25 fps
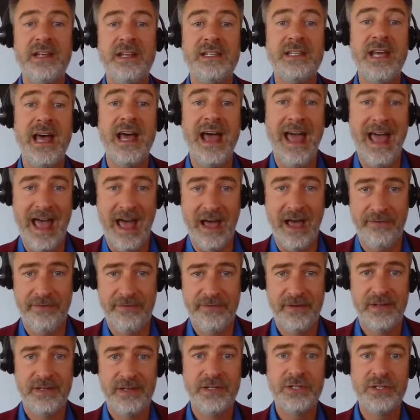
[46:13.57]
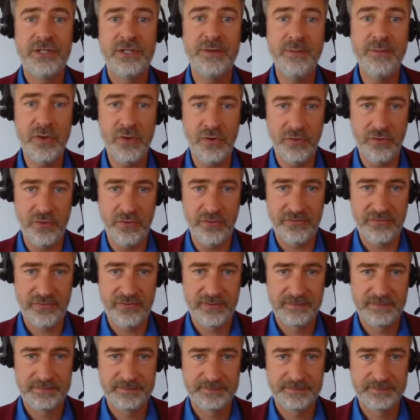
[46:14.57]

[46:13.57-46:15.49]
to have to move.